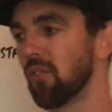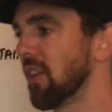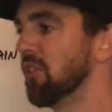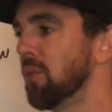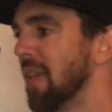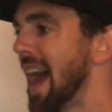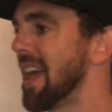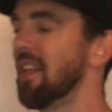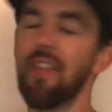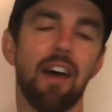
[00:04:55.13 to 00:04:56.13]
They do
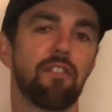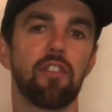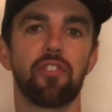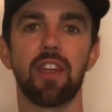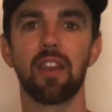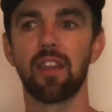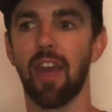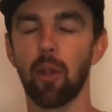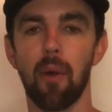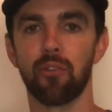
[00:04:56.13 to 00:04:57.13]
that, and that 15
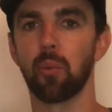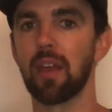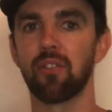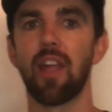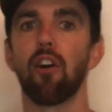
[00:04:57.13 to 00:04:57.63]
kettlebell swings